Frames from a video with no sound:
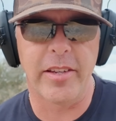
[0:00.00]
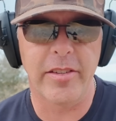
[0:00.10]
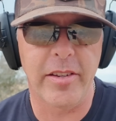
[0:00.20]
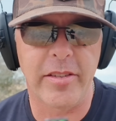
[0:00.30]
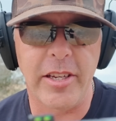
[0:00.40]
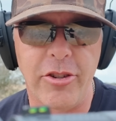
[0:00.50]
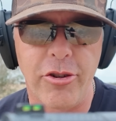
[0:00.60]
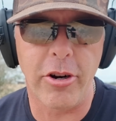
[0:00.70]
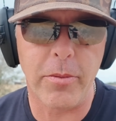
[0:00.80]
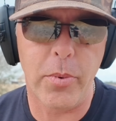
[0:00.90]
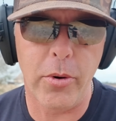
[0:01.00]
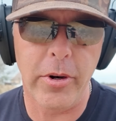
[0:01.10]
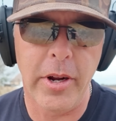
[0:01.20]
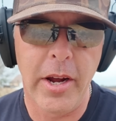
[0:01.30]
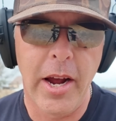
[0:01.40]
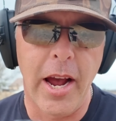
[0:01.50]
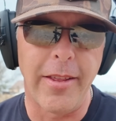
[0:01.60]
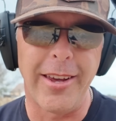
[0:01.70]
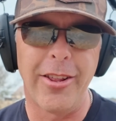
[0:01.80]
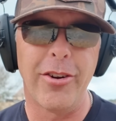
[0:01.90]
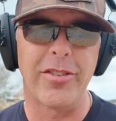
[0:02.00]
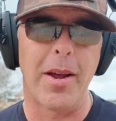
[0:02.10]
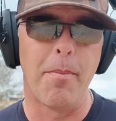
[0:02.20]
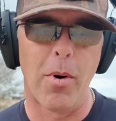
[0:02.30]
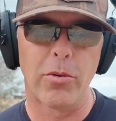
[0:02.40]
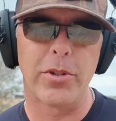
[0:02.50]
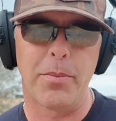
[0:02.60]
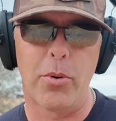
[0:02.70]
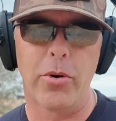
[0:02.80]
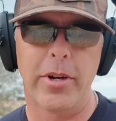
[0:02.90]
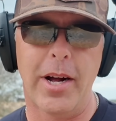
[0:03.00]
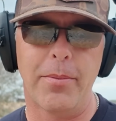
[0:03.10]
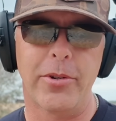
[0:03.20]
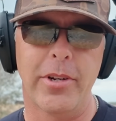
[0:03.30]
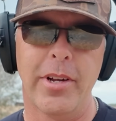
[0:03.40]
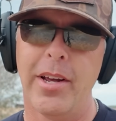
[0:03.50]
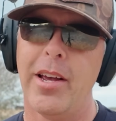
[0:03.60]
This is the chunk port, and the other is a multi-ported option.